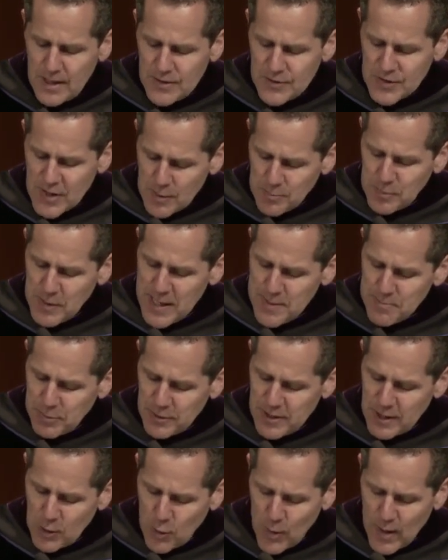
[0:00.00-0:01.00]
"Some
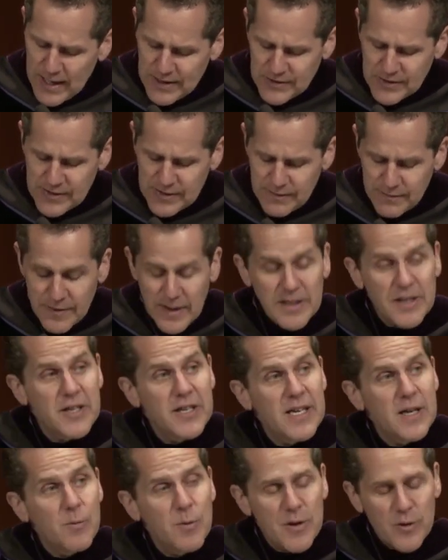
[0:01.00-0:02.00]
people equate
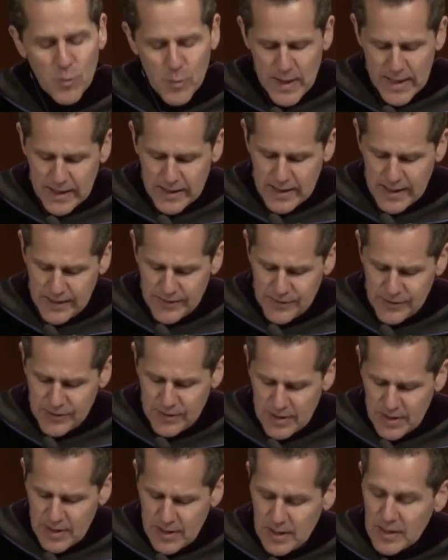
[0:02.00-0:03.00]
civility with
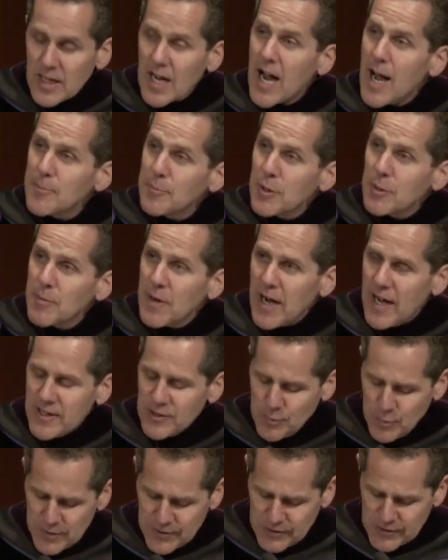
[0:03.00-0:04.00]
weakness,
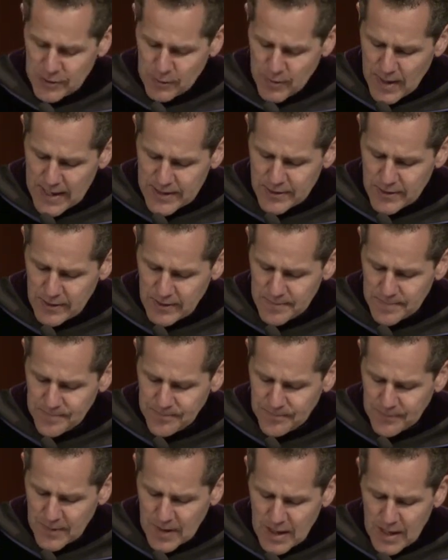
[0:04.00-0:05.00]
compromise with surrender.
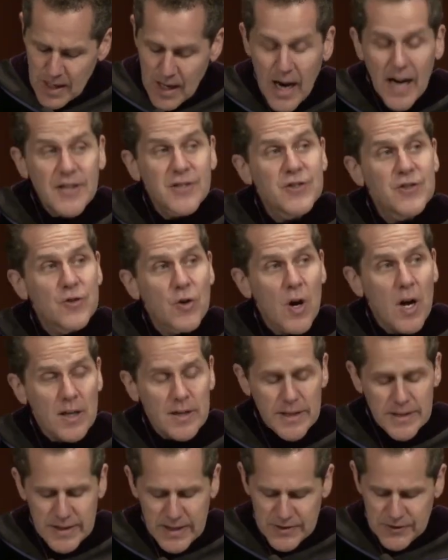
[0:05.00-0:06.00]
I
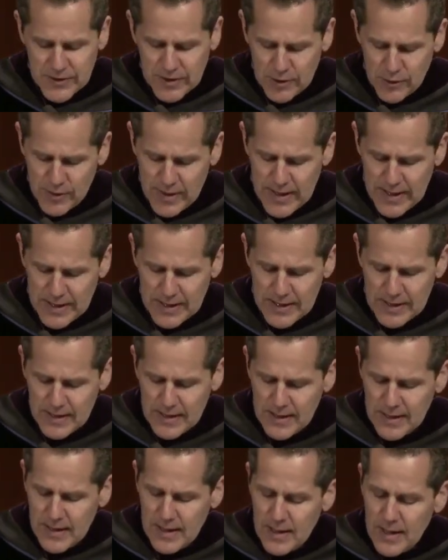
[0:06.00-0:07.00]
strongly disagree.
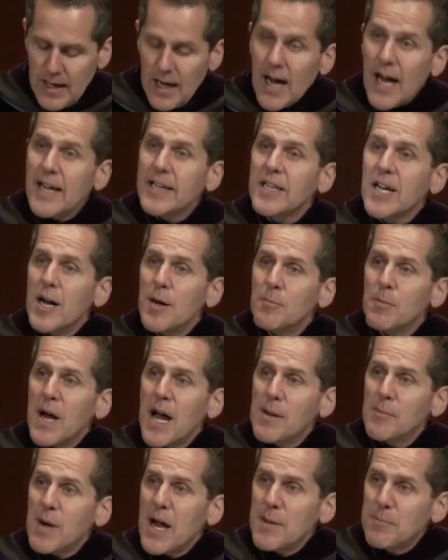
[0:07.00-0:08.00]
I come
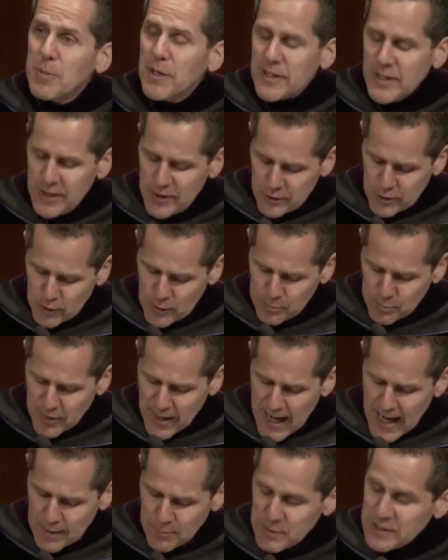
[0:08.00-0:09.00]
by my political
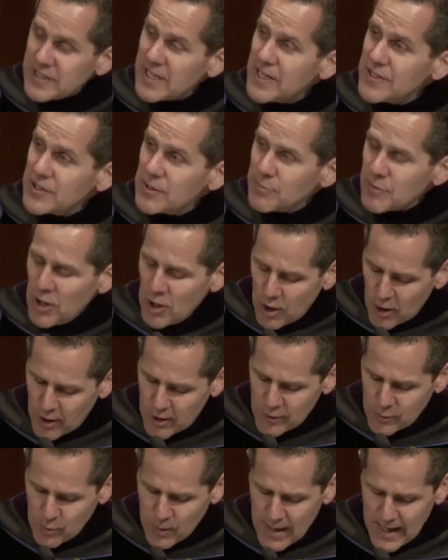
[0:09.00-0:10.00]
pragmatism the
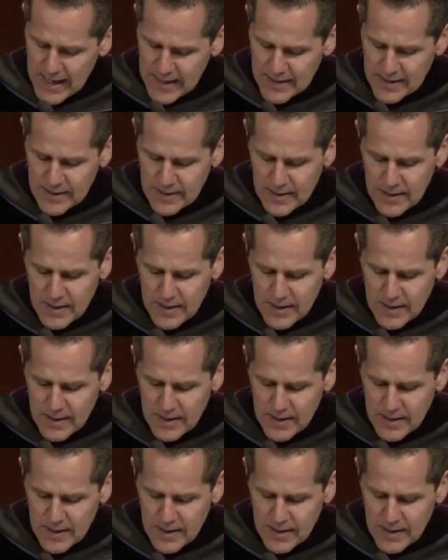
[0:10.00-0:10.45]
hard way,